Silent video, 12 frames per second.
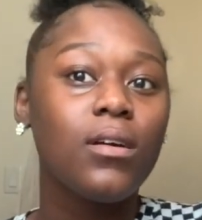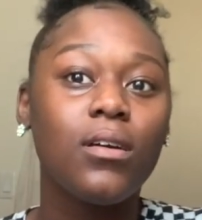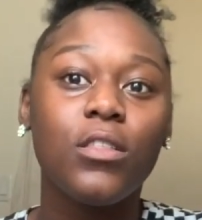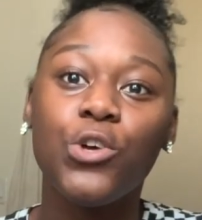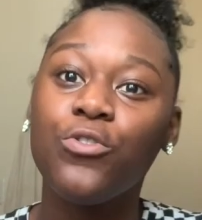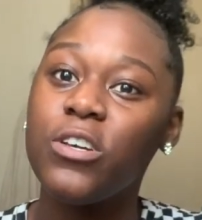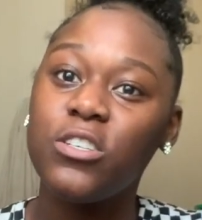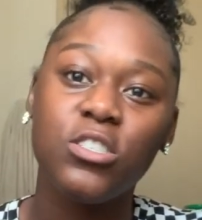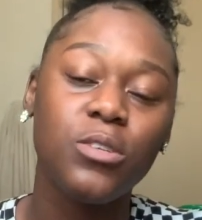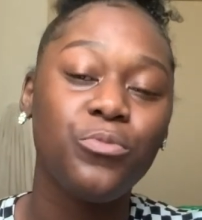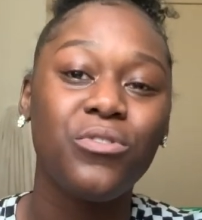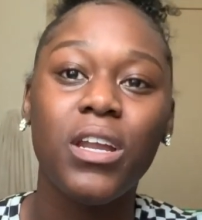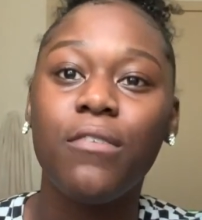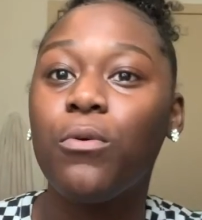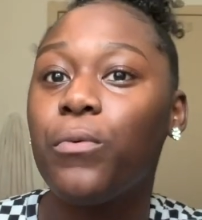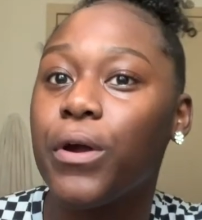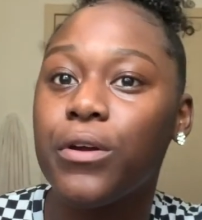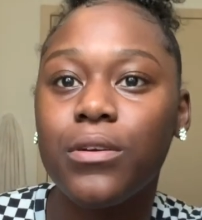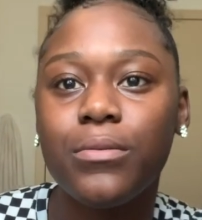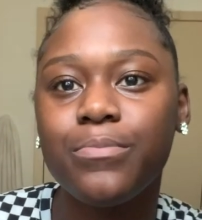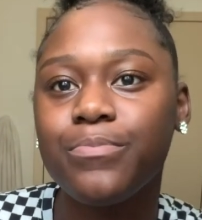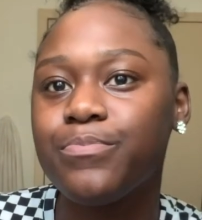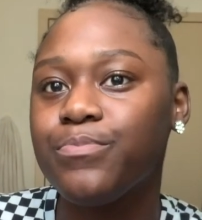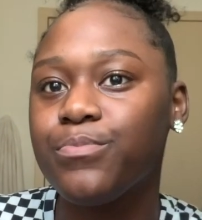The relationship will never work.
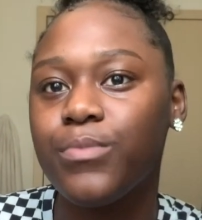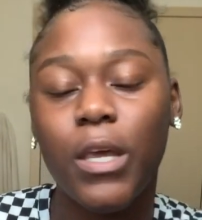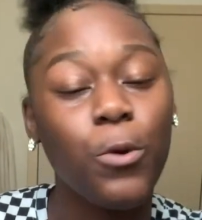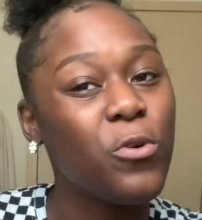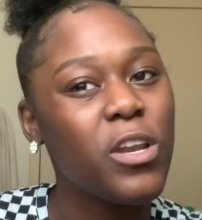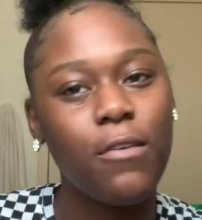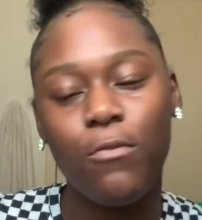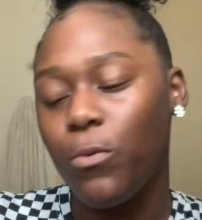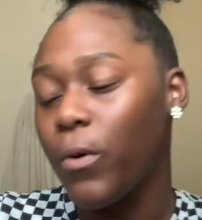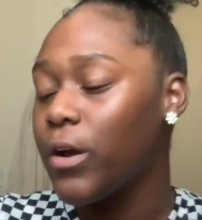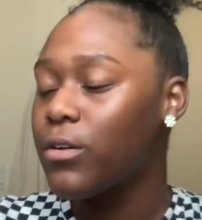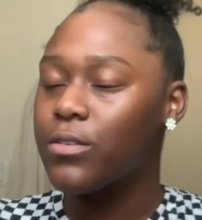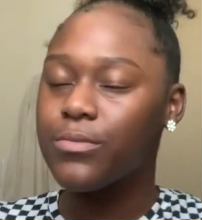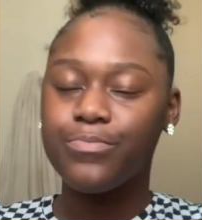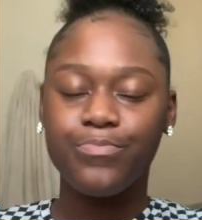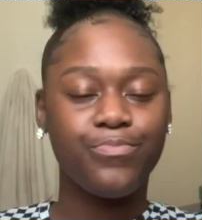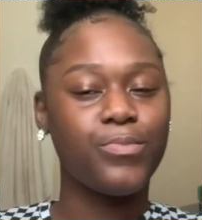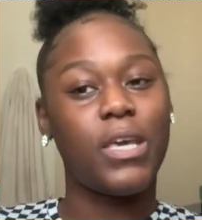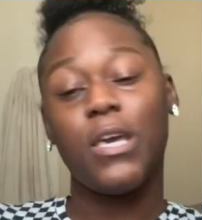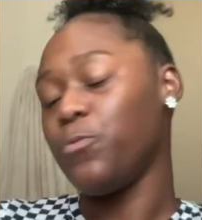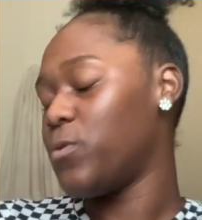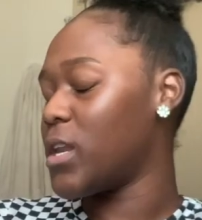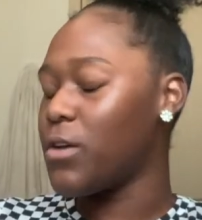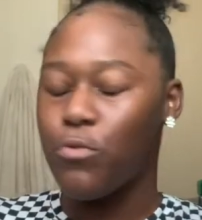It will never work. It will
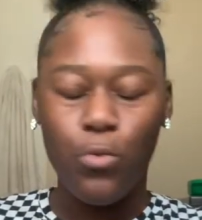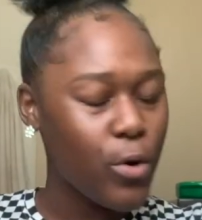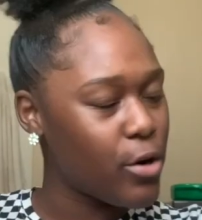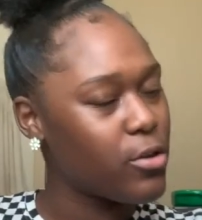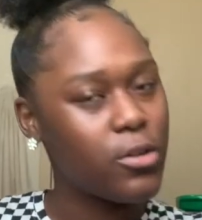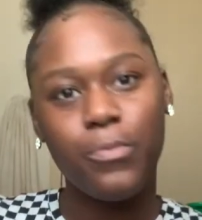never work.